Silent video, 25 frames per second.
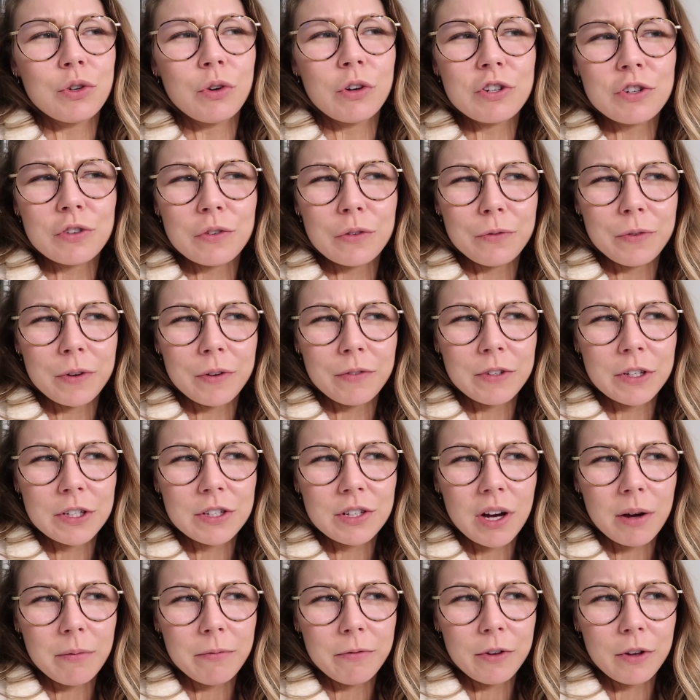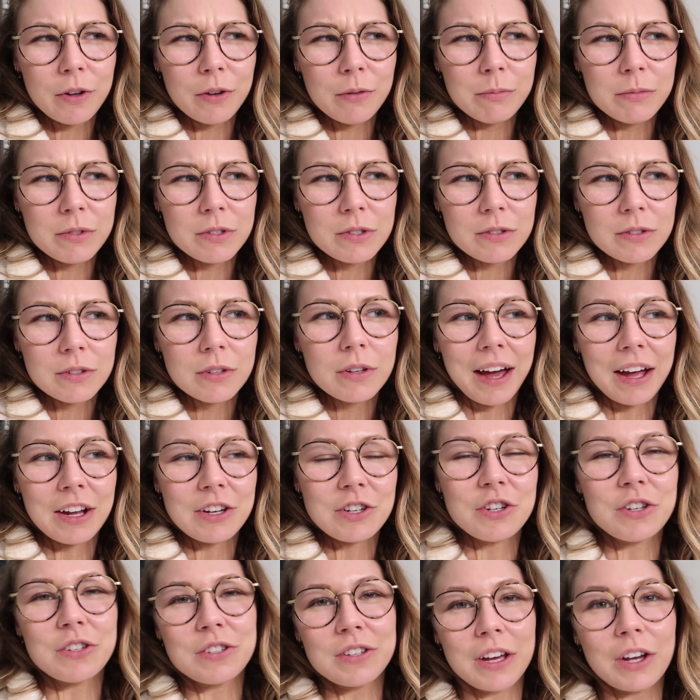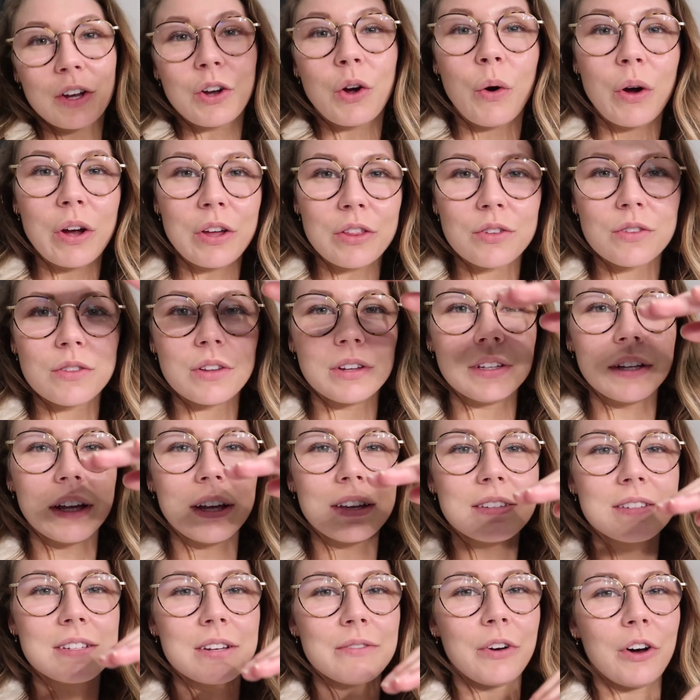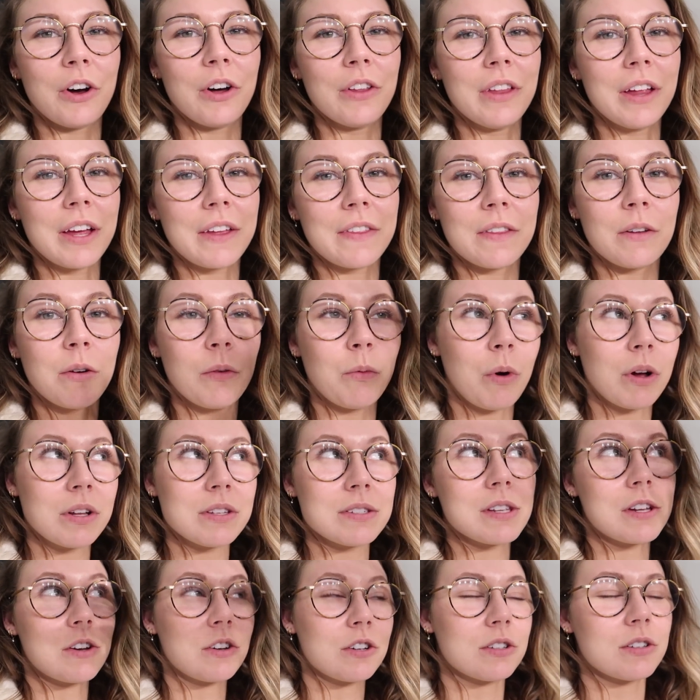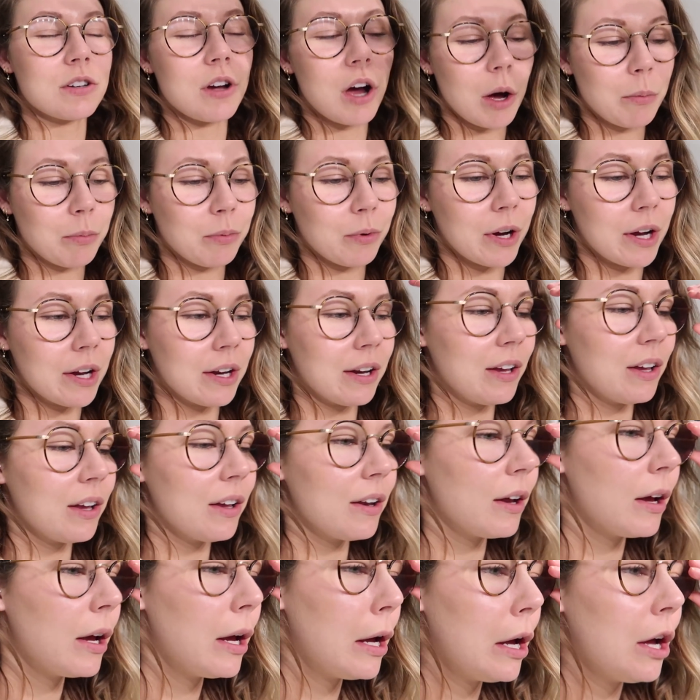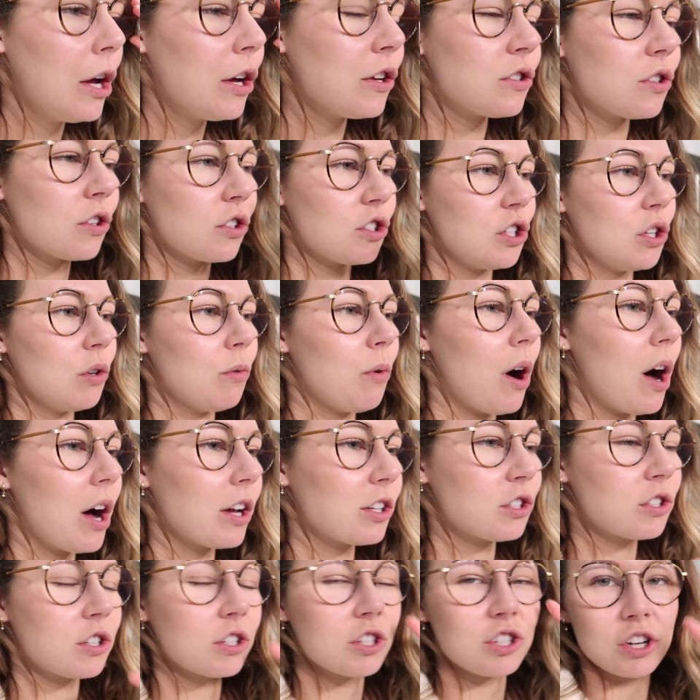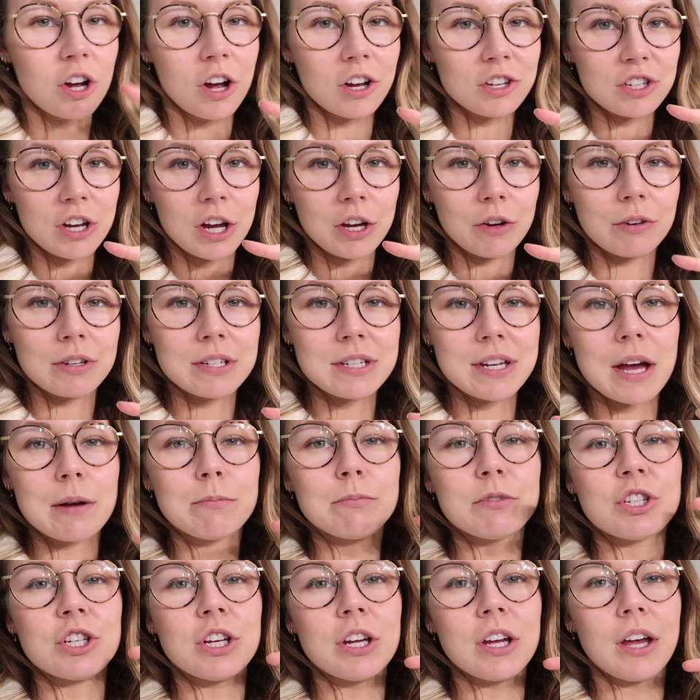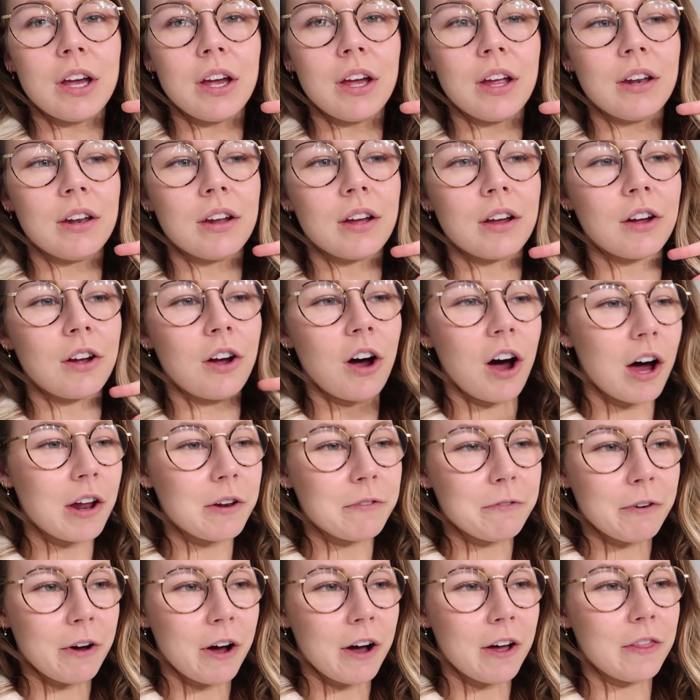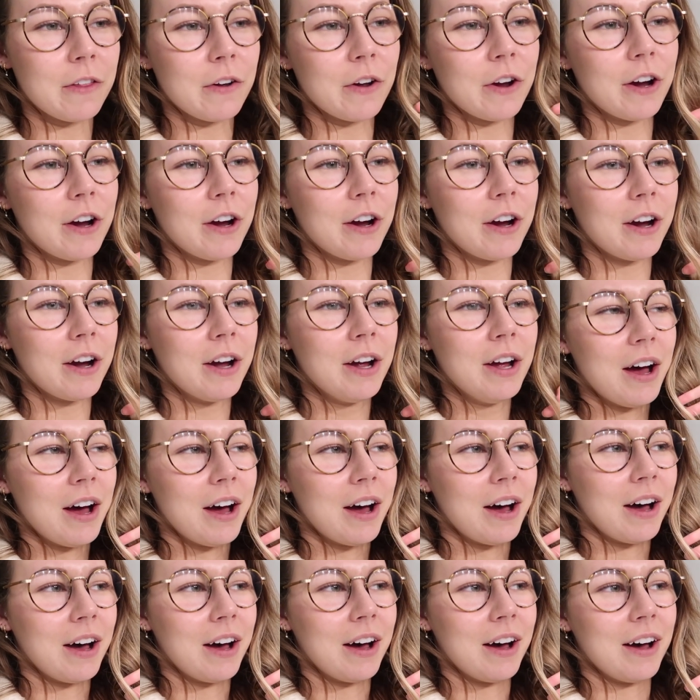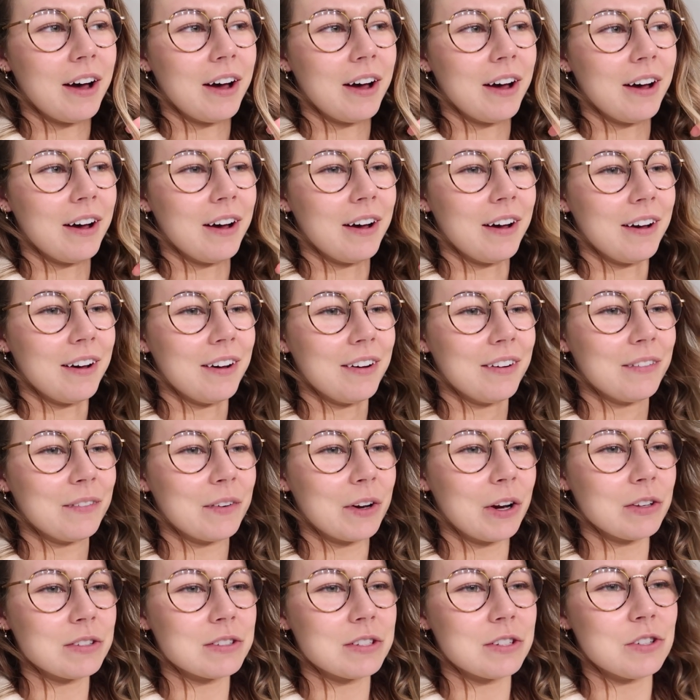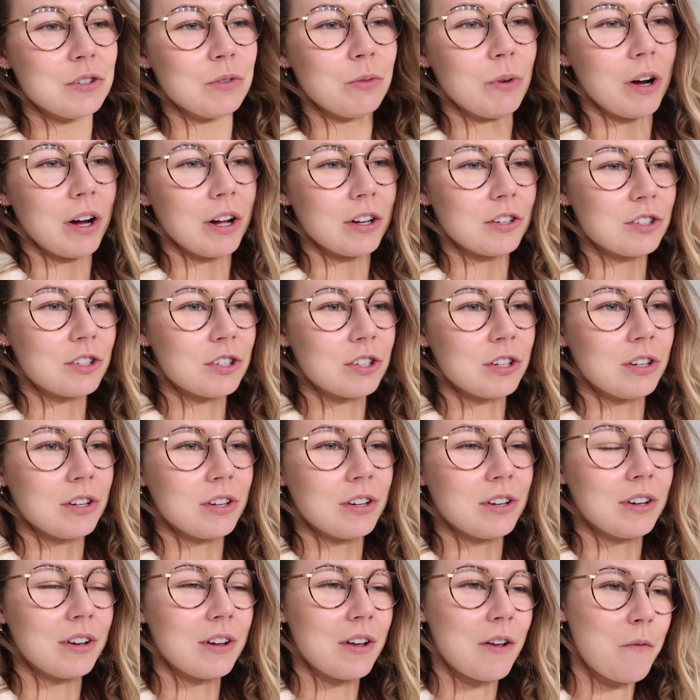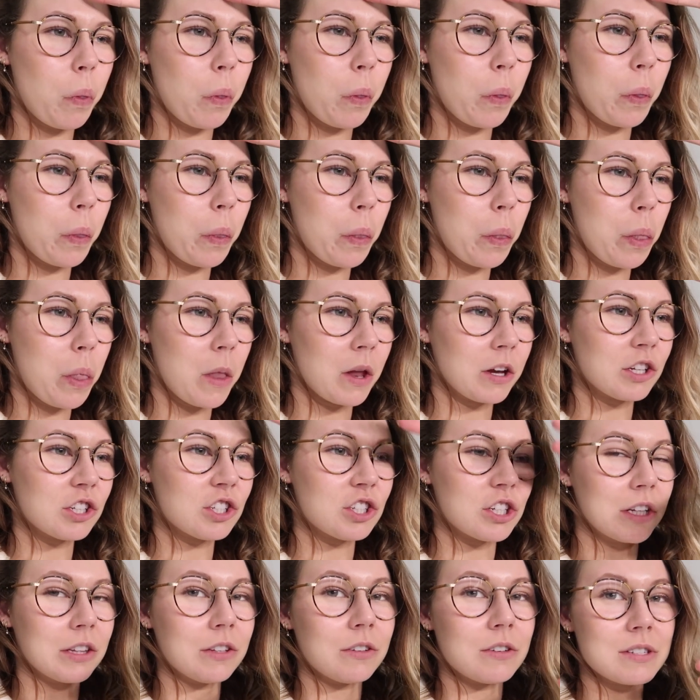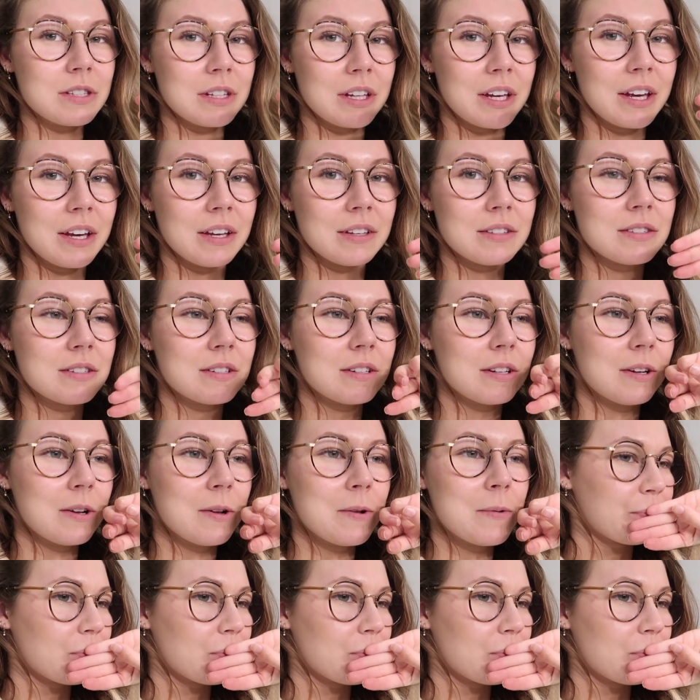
250 top films yeah. and she's like going through the list of all like the ones that are top rated. So she watched Shawshank Redemption, Godfather, uh, what else did you watch? Um, Schindler's List. Schindler's List.